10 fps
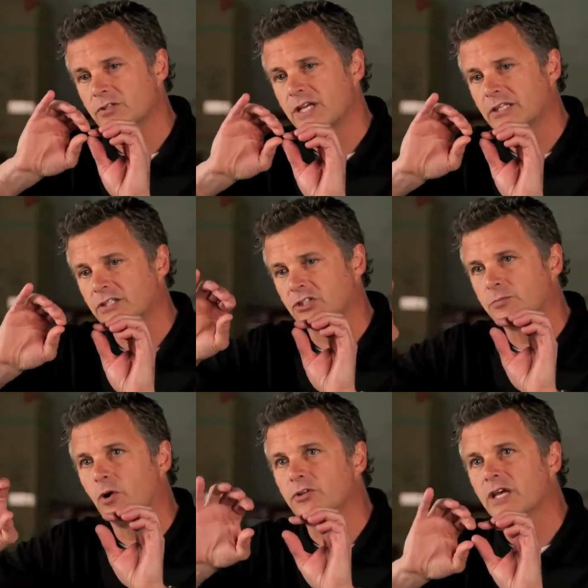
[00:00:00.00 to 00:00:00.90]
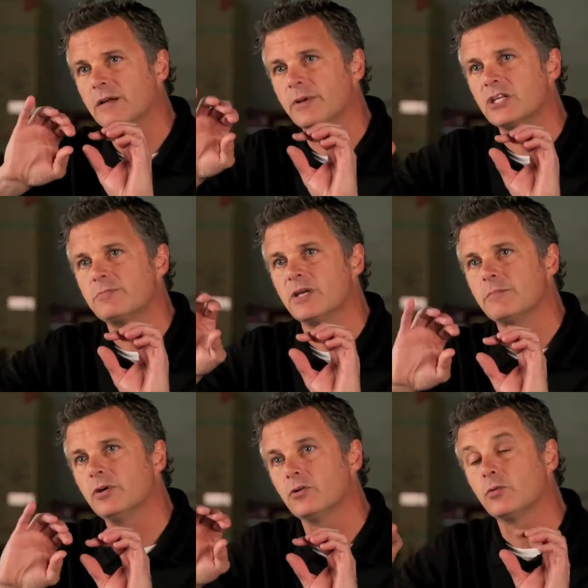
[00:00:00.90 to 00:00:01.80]
there's actually a small database
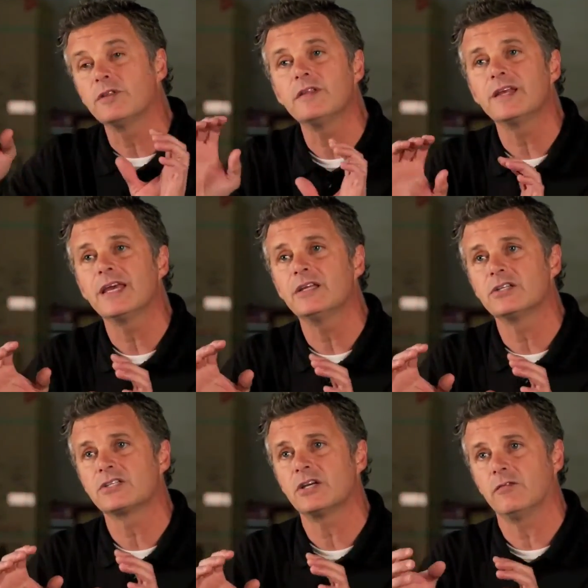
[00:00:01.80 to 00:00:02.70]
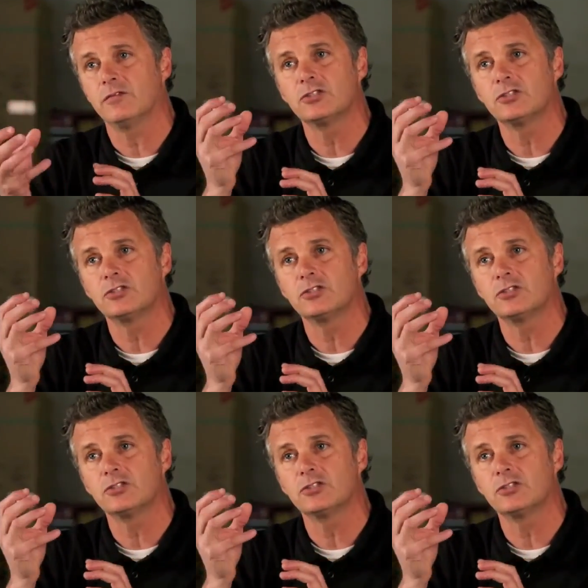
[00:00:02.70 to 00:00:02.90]
being built within the gauge itself.